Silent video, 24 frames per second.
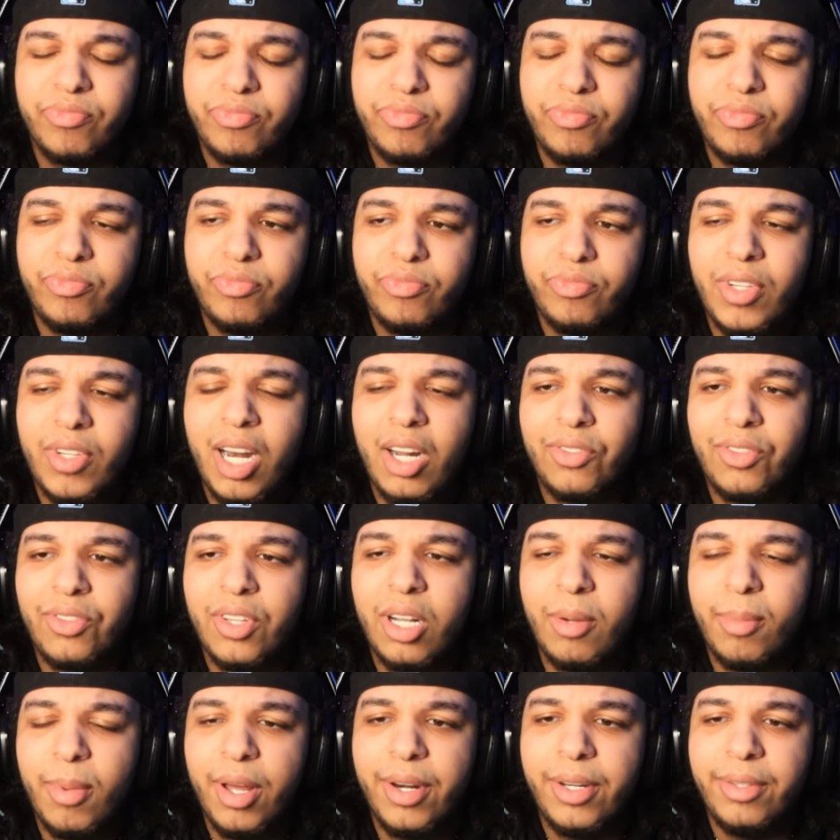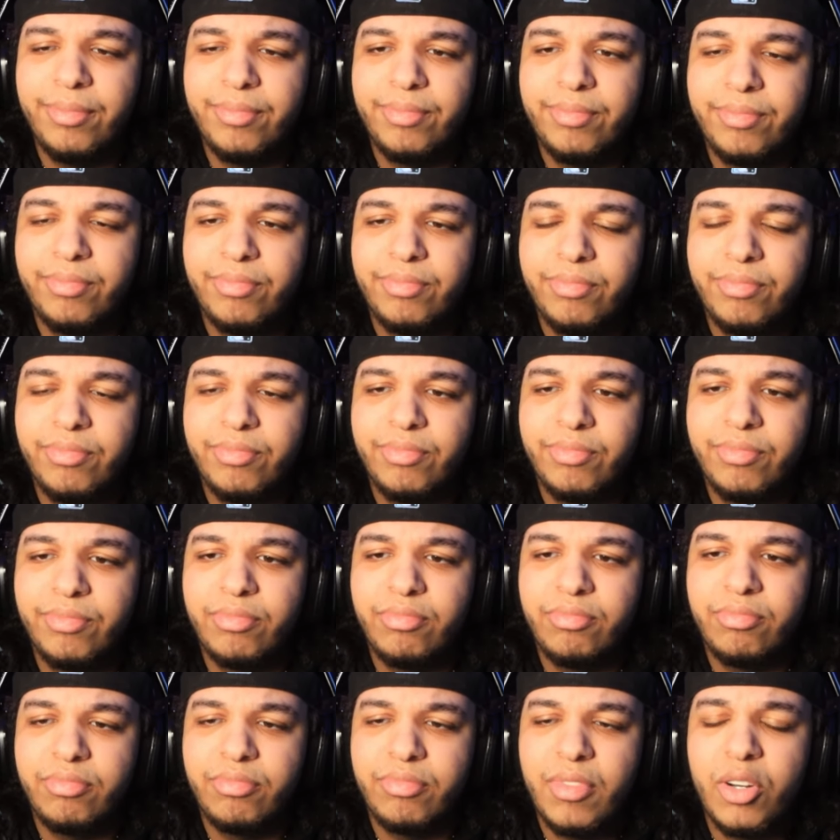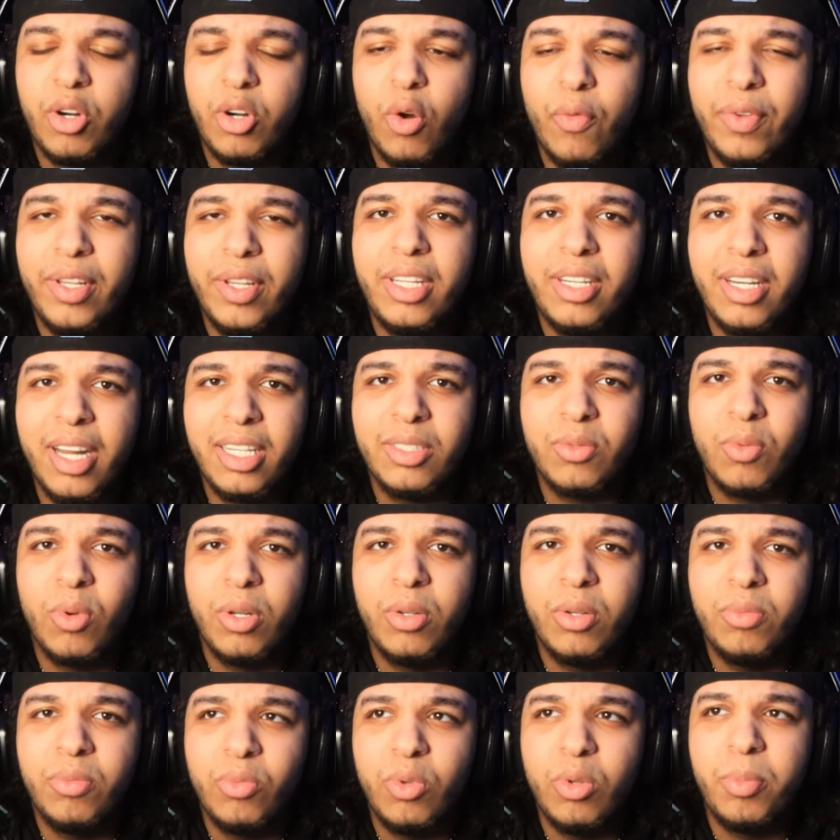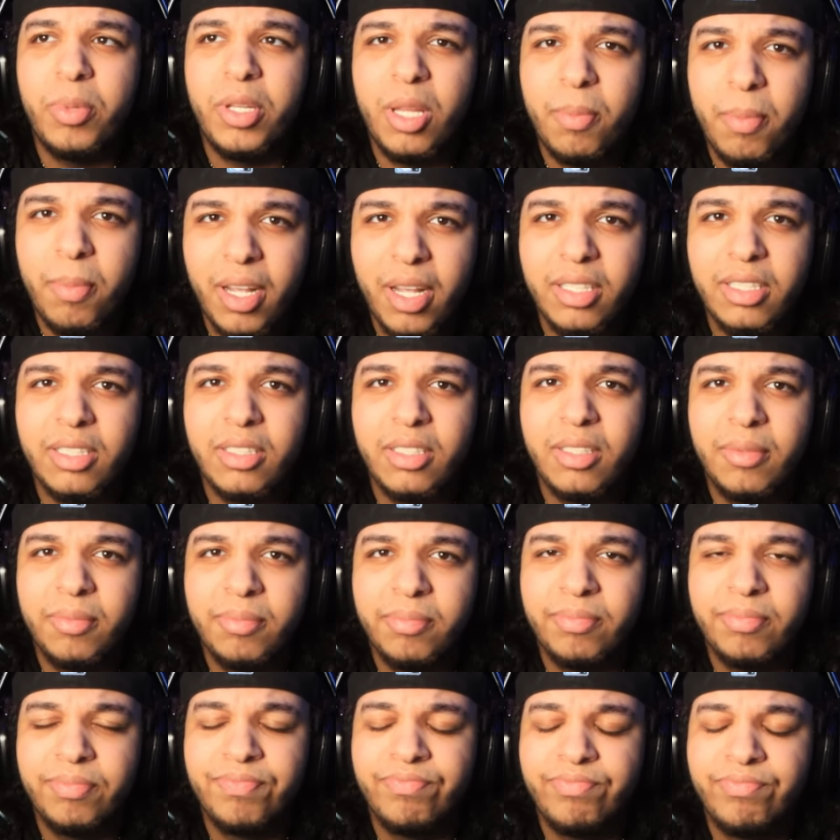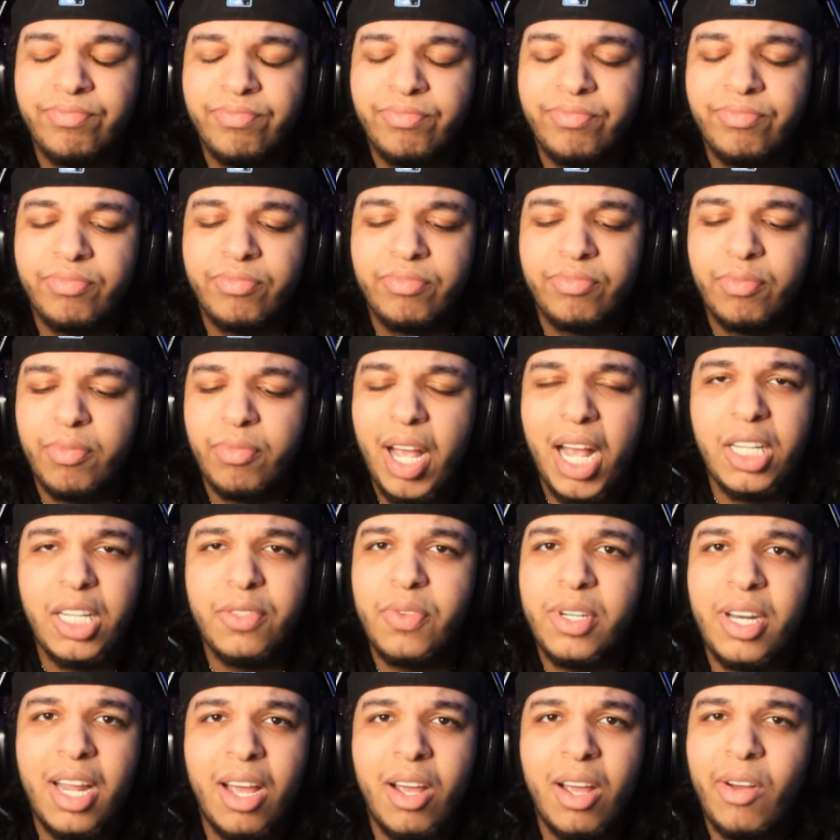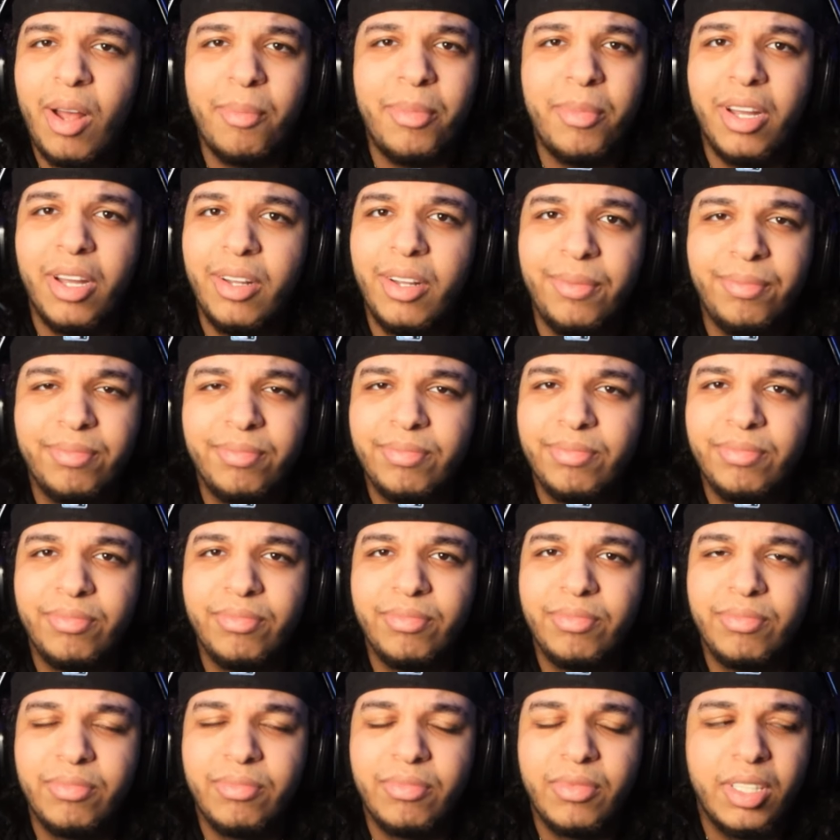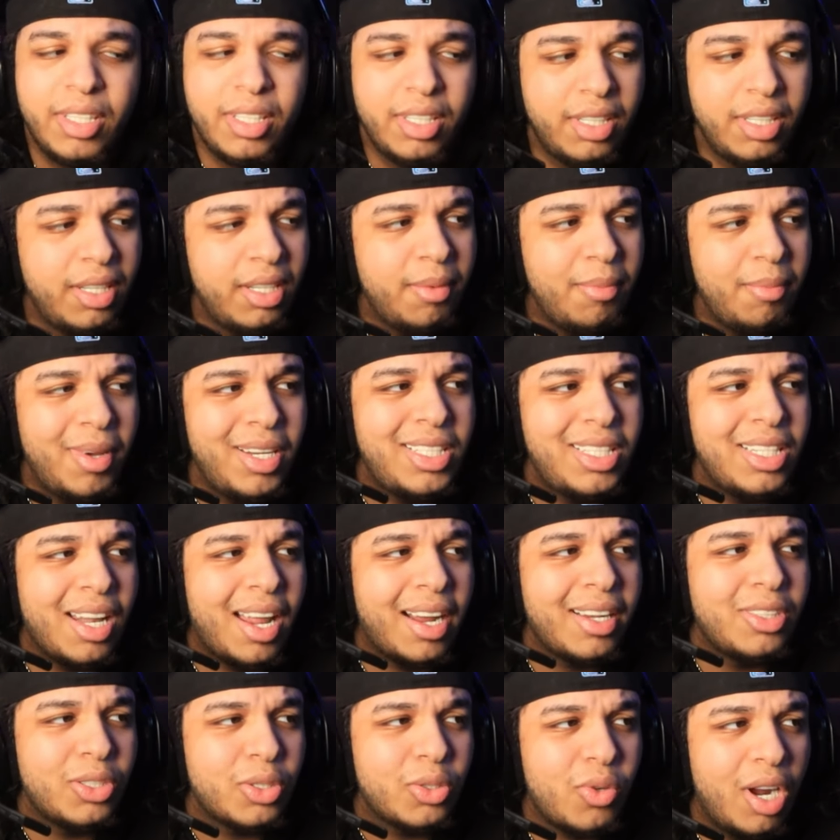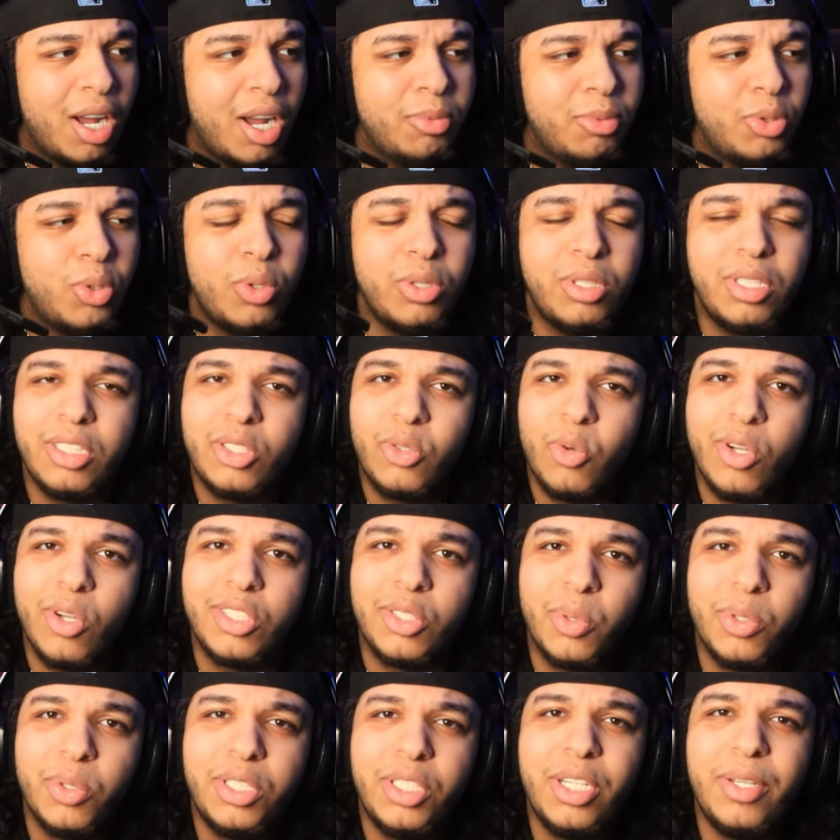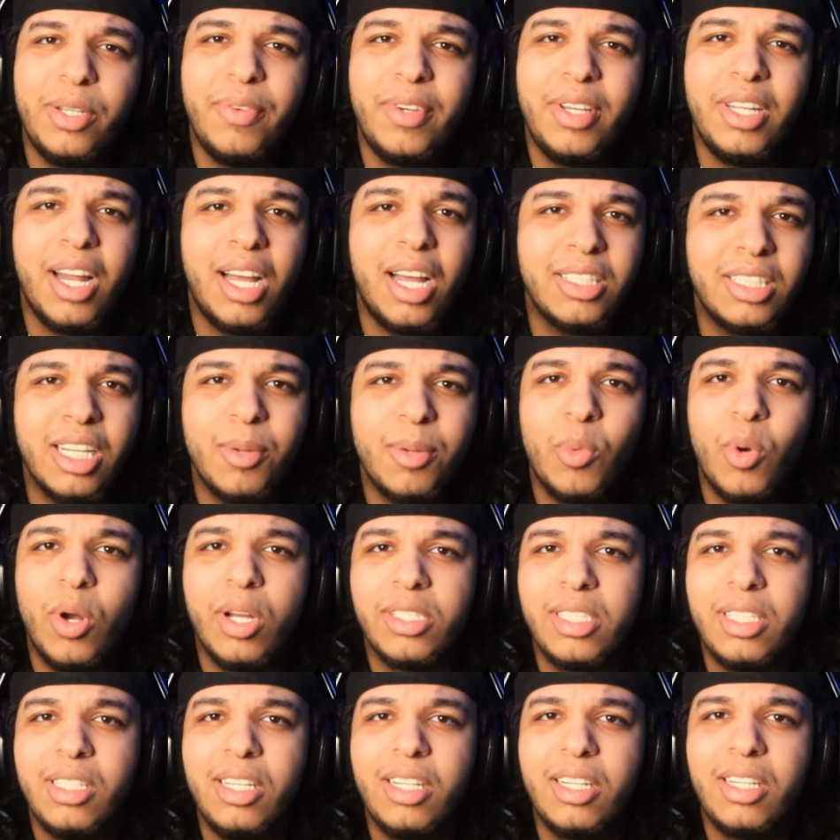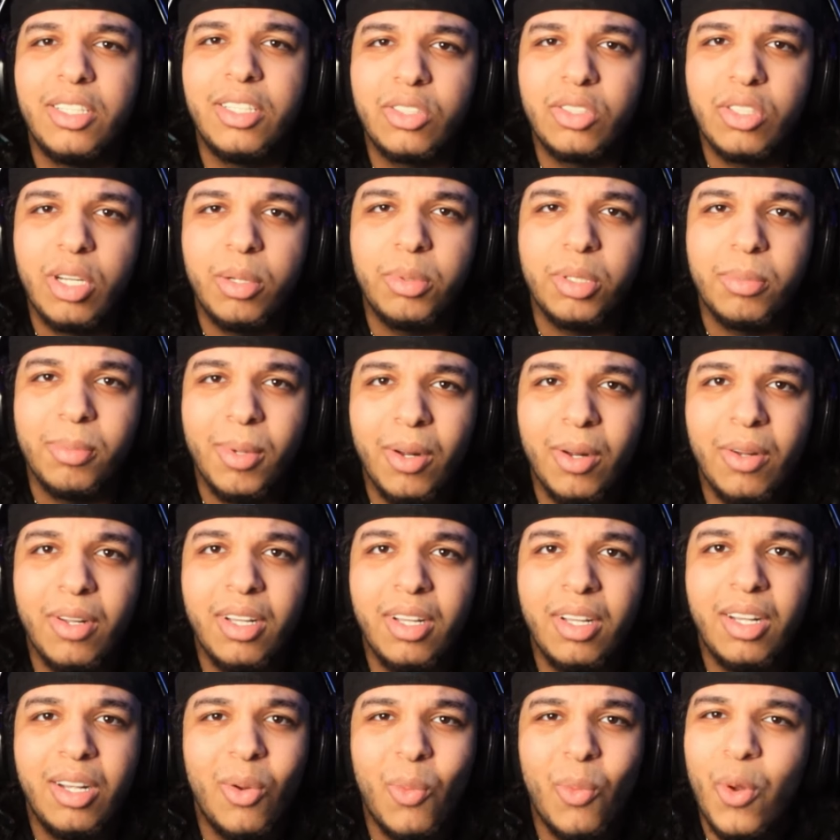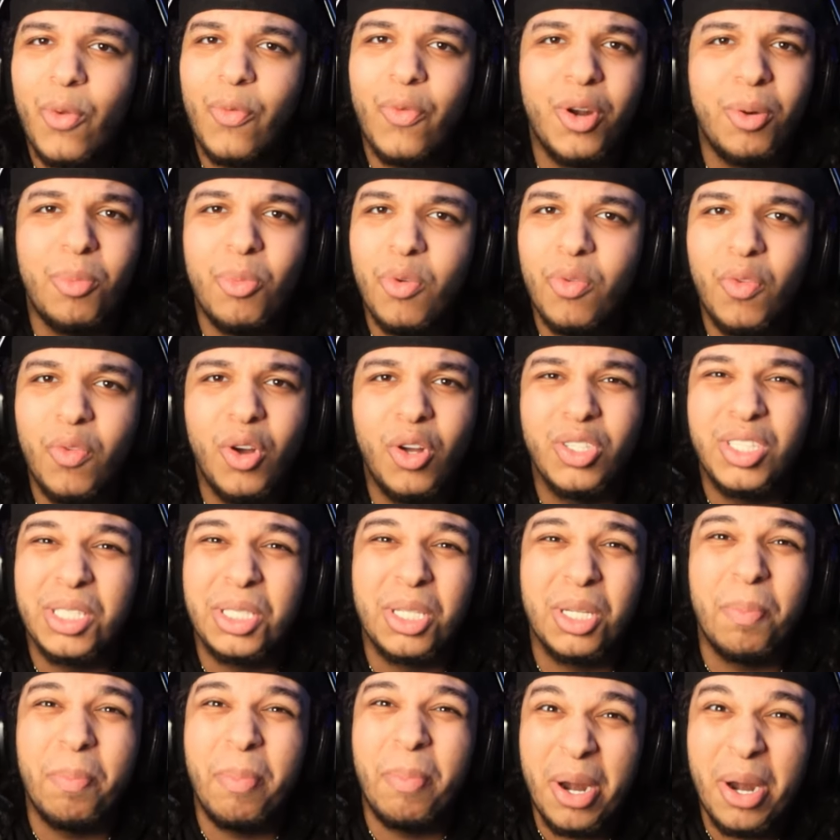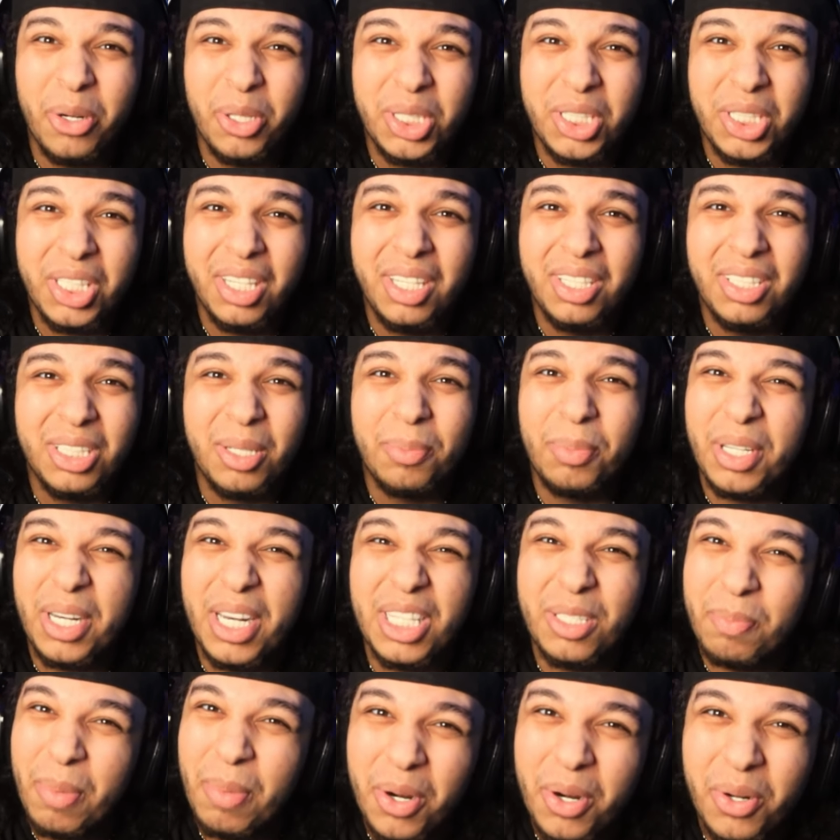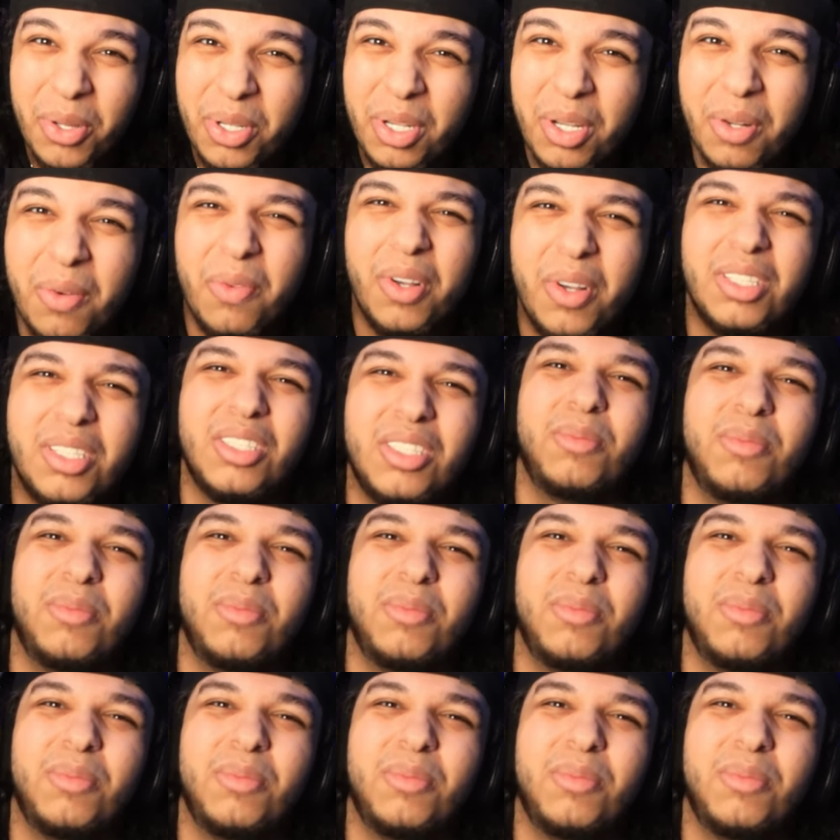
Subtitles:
then I'll think about it. And hopefully the next one will be the best. But as for now, I'm done. Make sure to like and subscribe. Tune into the Twitch. Twitch.tv/ShamYC. Link in the description, bro. We finna move on to some better shit. Something that's better than confessions, bro.